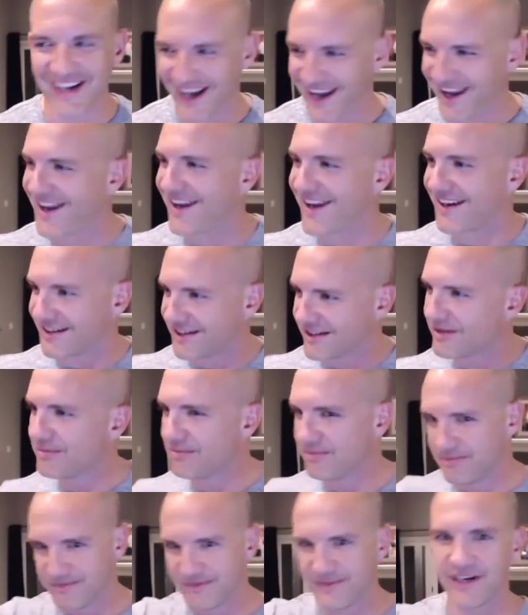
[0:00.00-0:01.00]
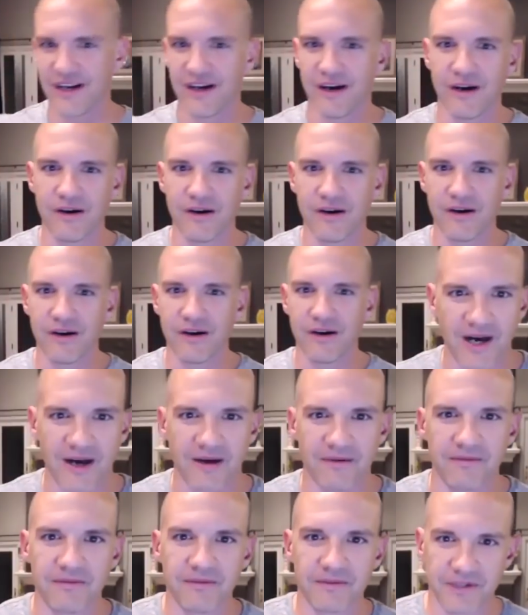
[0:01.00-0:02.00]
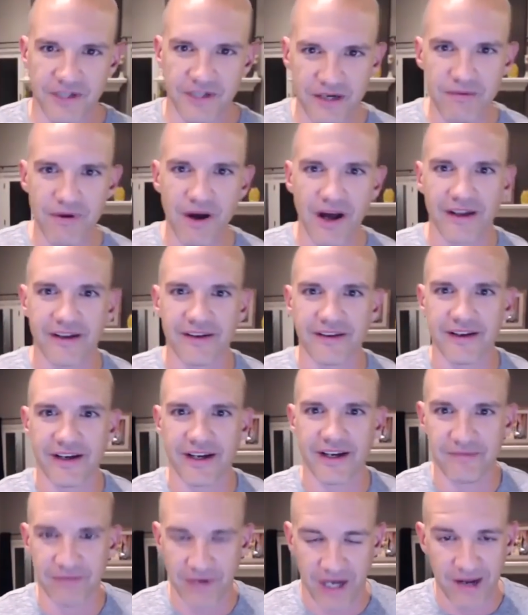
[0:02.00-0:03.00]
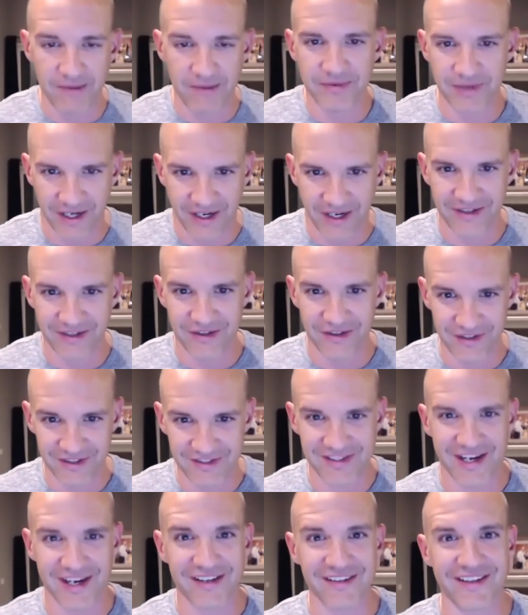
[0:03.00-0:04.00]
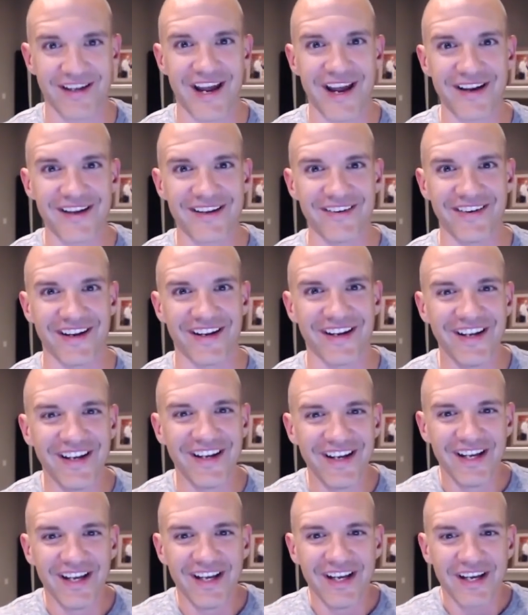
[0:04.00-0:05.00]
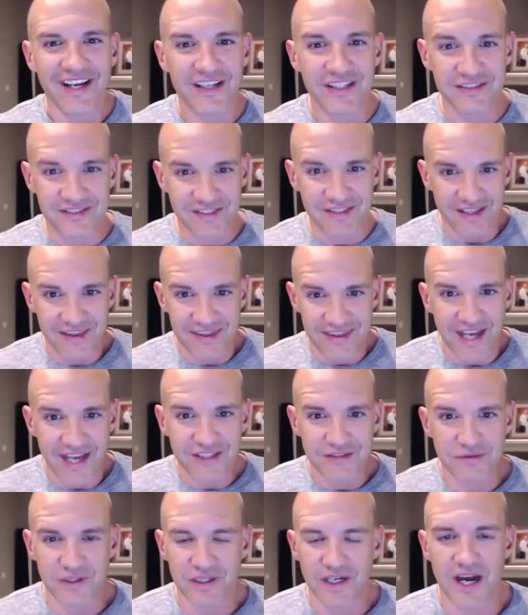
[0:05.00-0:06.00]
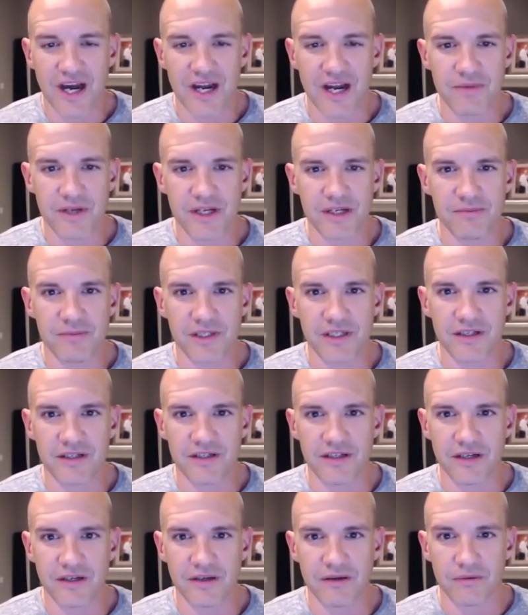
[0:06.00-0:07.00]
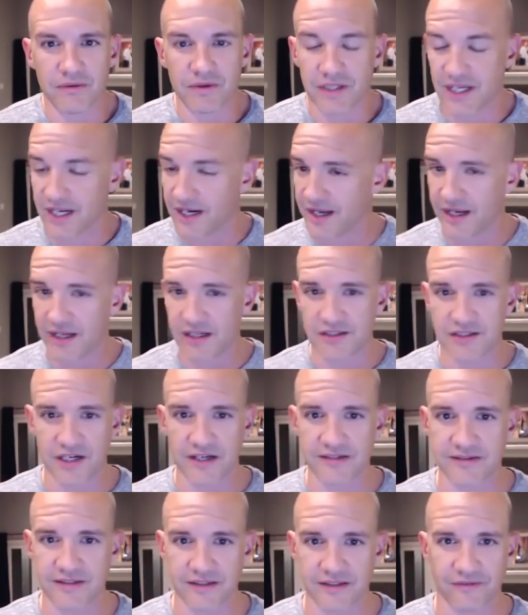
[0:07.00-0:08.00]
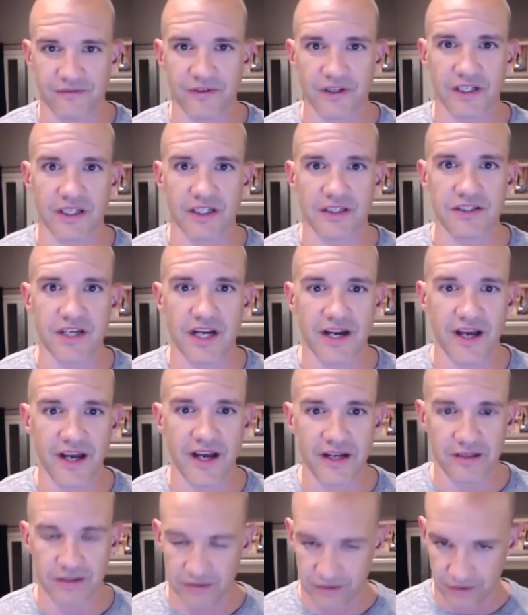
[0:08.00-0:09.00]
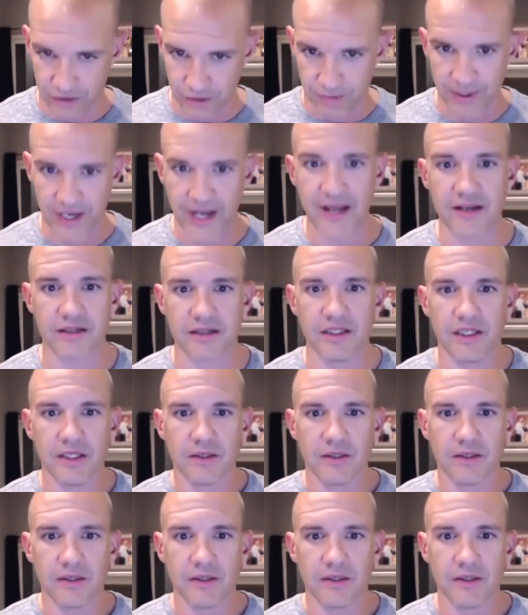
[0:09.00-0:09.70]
hey, you know, fist bump. Good one. I'm, I'm, I, uh, you are exactly accurate. Because yeah. that's what God made me to do. Can I adjust like a freaking Jedi? You bet.